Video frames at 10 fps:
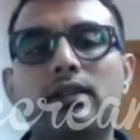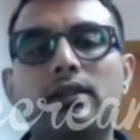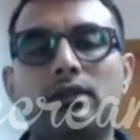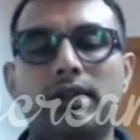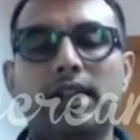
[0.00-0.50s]

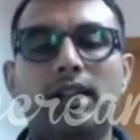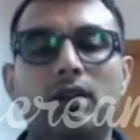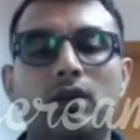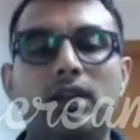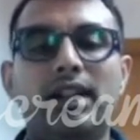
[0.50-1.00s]
okay,
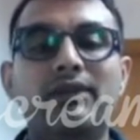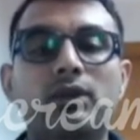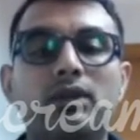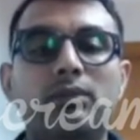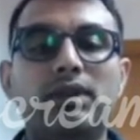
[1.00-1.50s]
or have
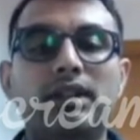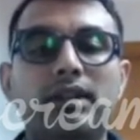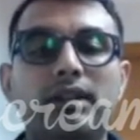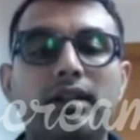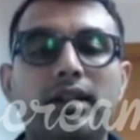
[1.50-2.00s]
you
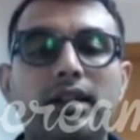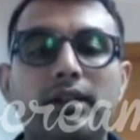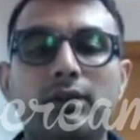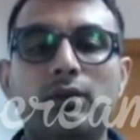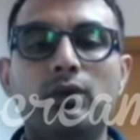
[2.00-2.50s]
completed.
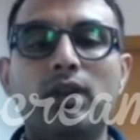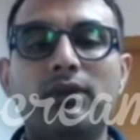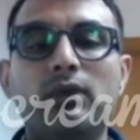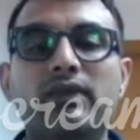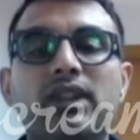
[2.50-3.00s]
So you
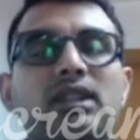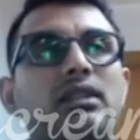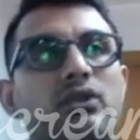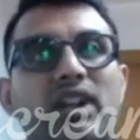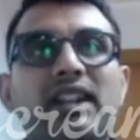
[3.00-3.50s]
have to fill,
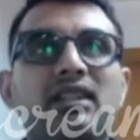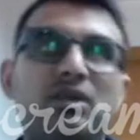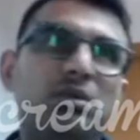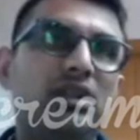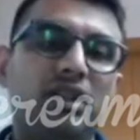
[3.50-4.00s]
try
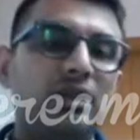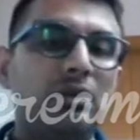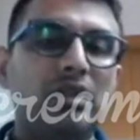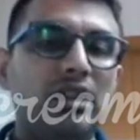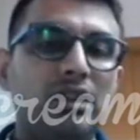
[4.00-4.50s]
this one that
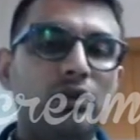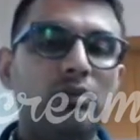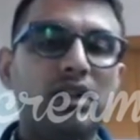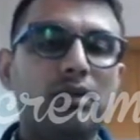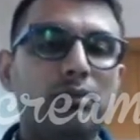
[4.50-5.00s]
your degree
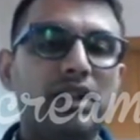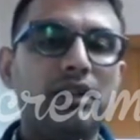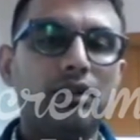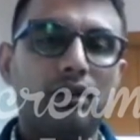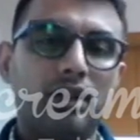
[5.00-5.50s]
should be
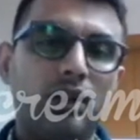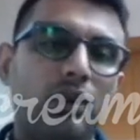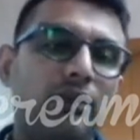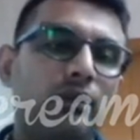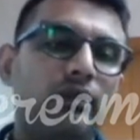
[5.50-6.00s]
complete, then you
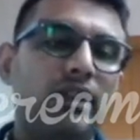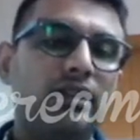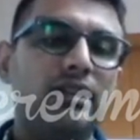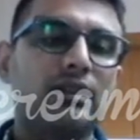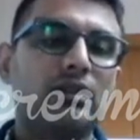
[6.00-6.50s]
have to
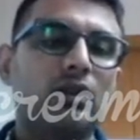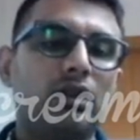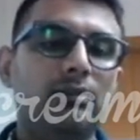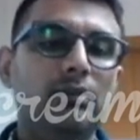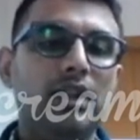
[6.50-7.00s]
fill this column.